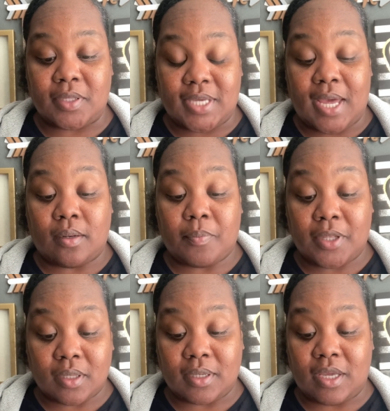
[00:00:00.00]

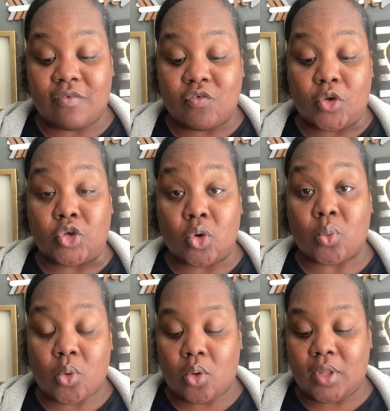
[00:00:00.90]
accountability for your
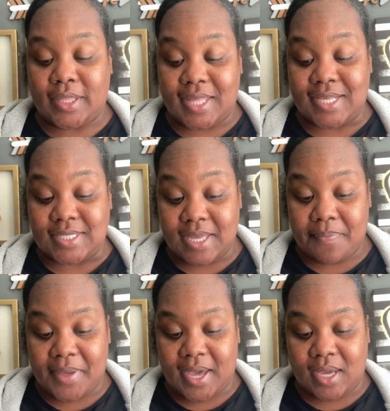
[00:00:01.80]
role in that
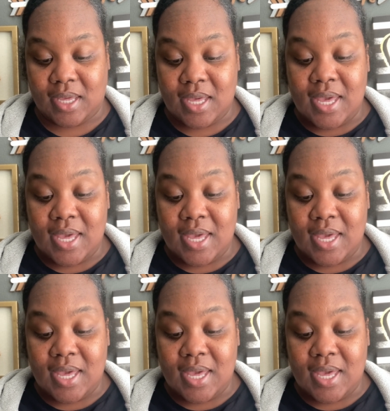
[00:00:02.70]
setback.